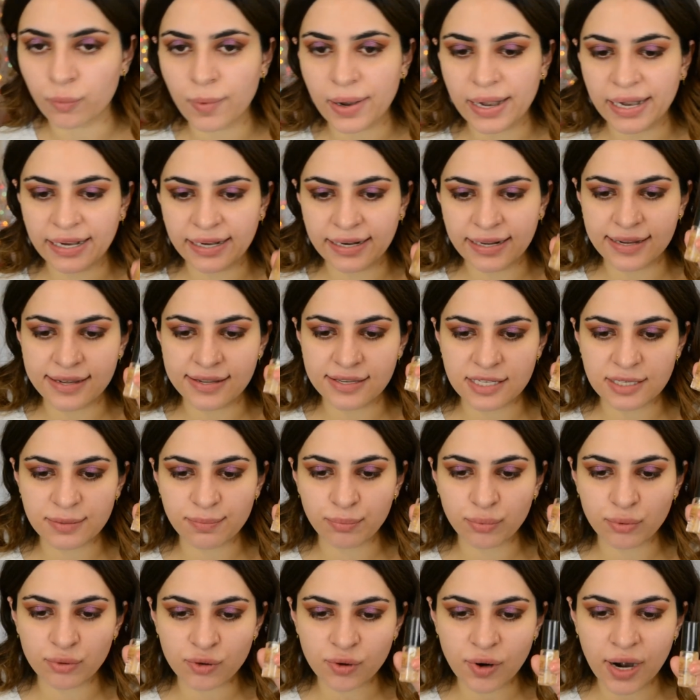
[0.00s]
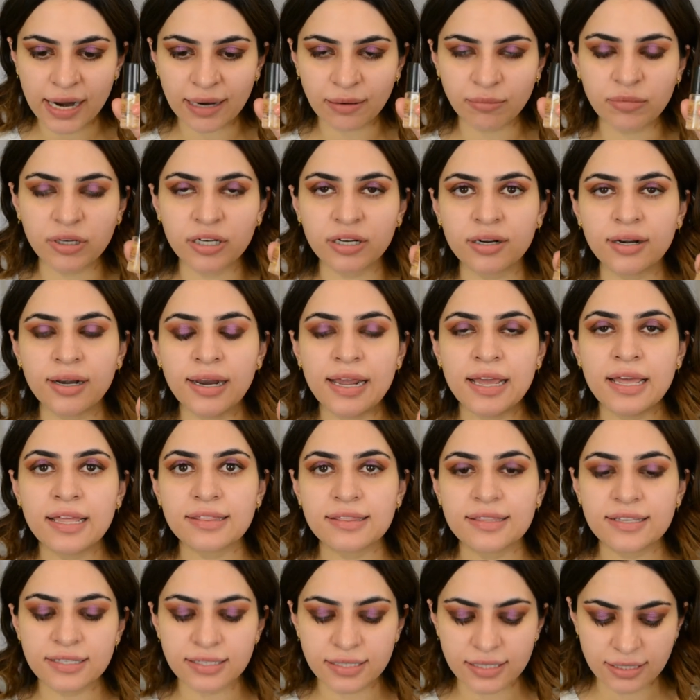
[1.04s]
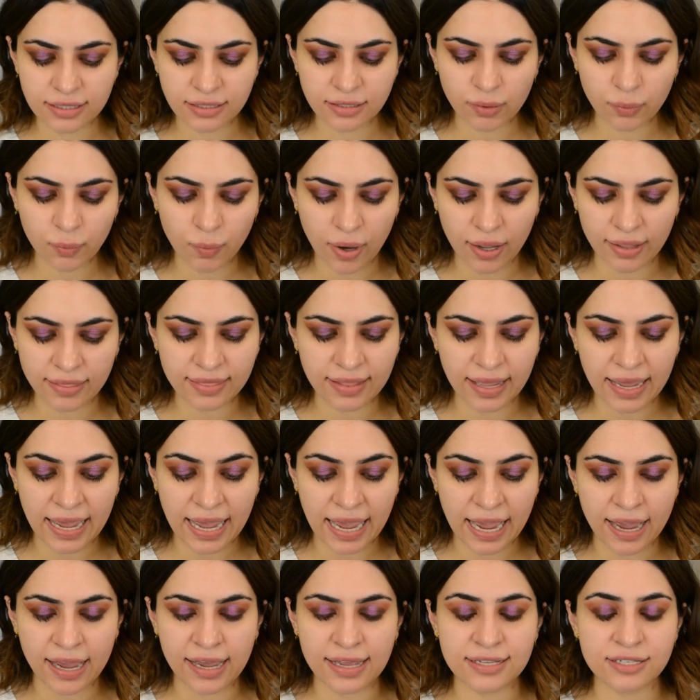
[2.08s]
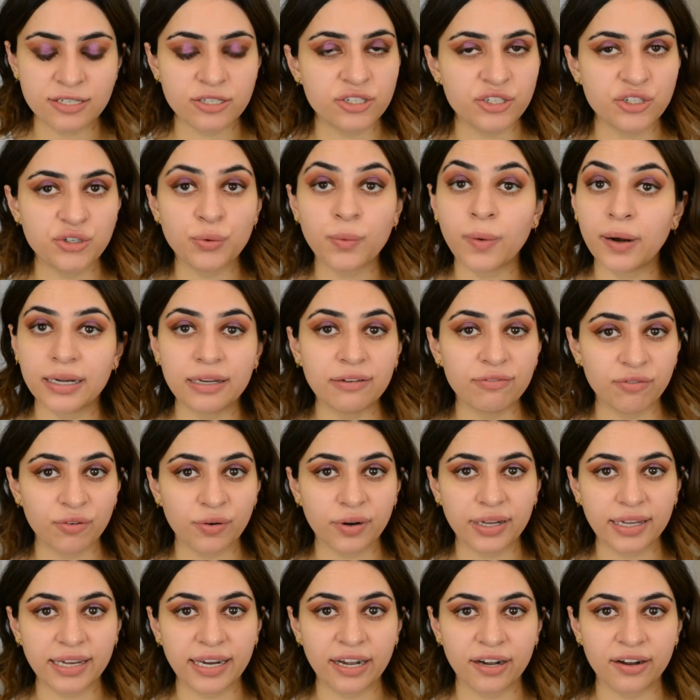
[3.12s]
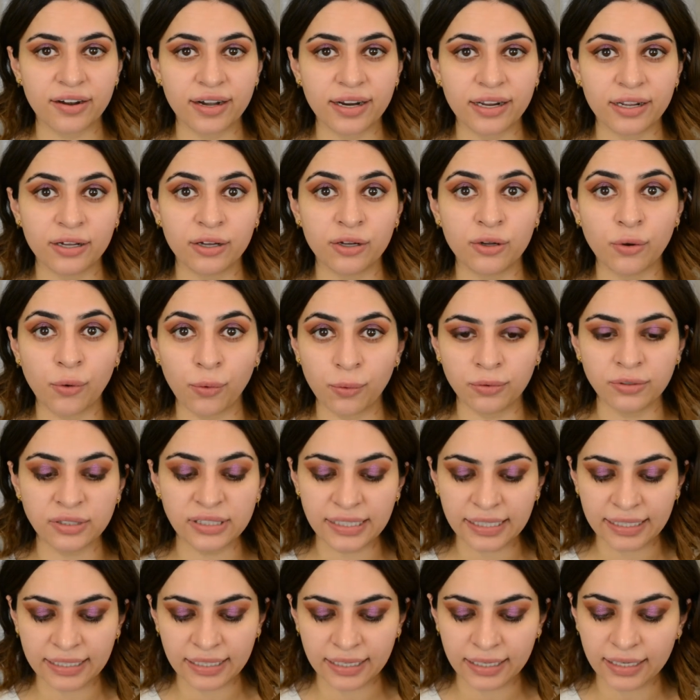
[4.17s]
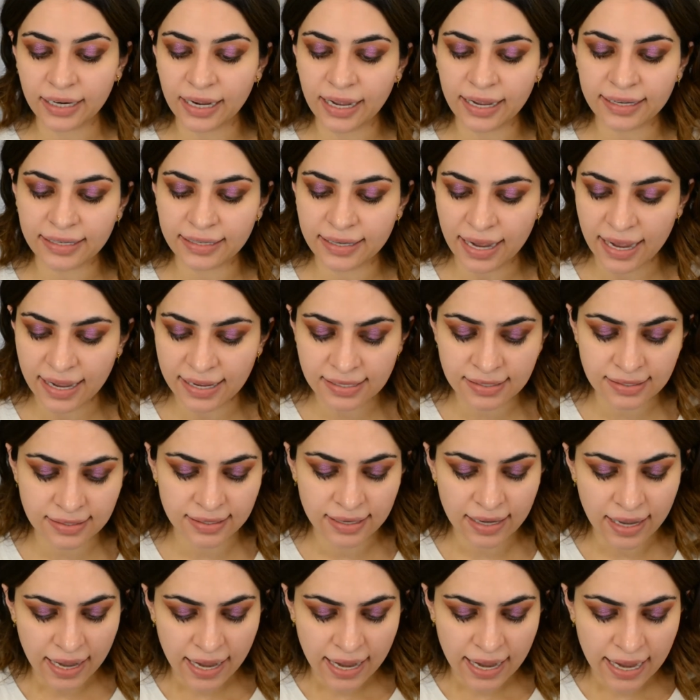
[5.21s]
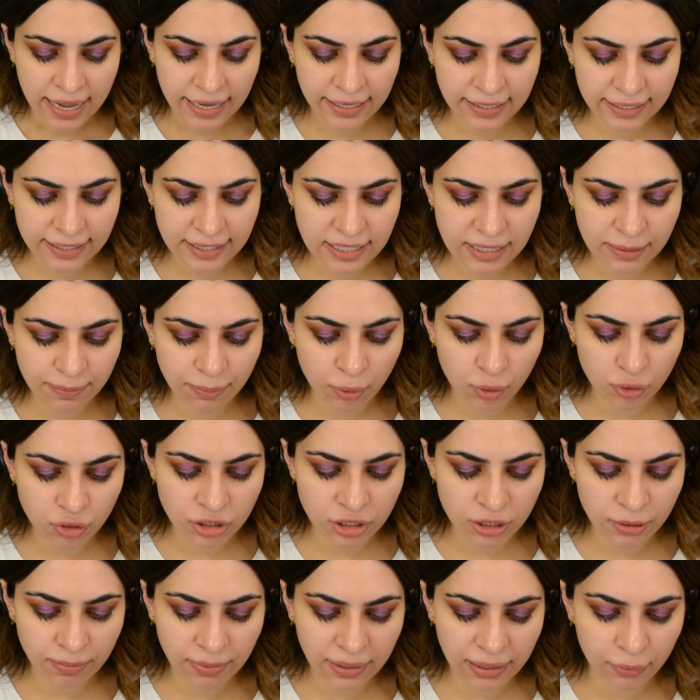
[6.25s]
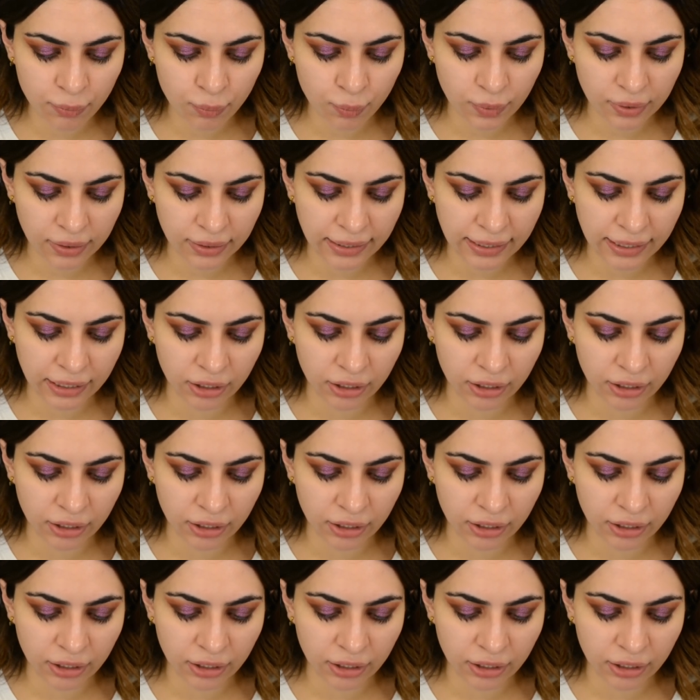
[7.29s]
Radiance Primer. This is the one that has 24 karat gold in it, I guess. And it's supposed to be really